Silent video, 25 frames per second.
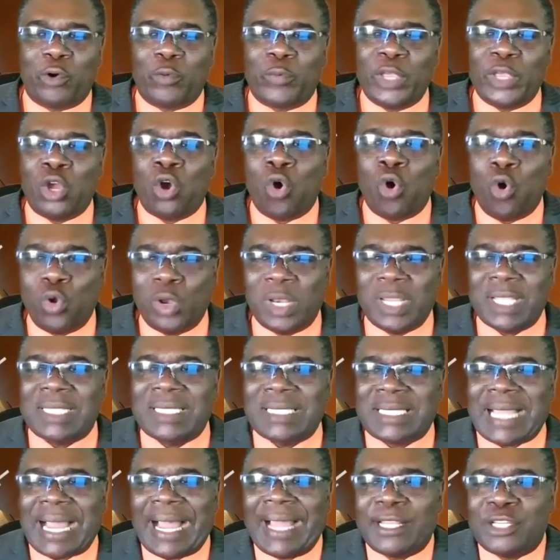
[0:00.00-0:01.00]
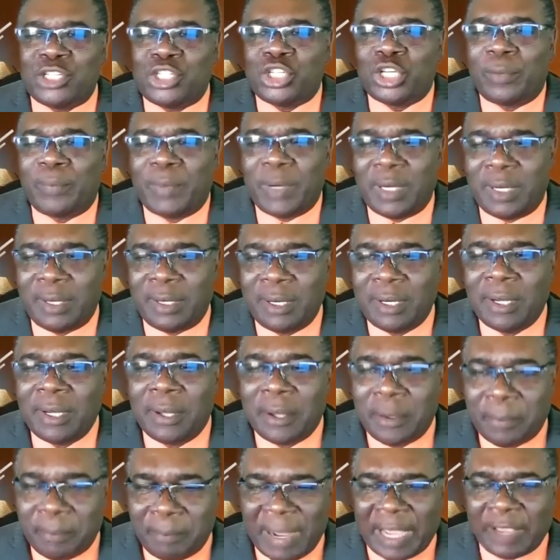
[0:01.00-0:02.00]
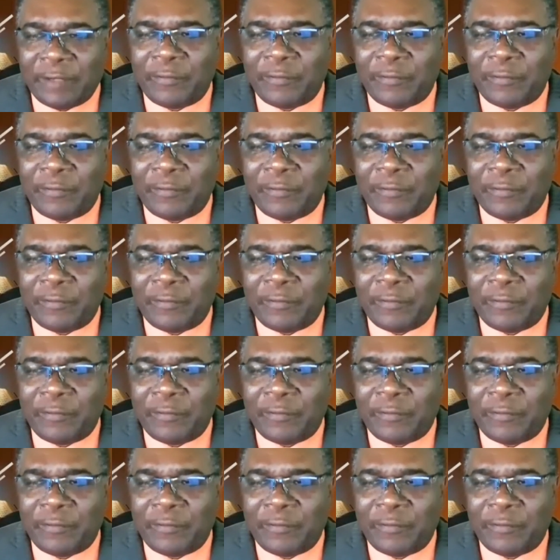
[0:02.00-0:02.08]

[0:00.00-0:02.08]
before we hold it tangible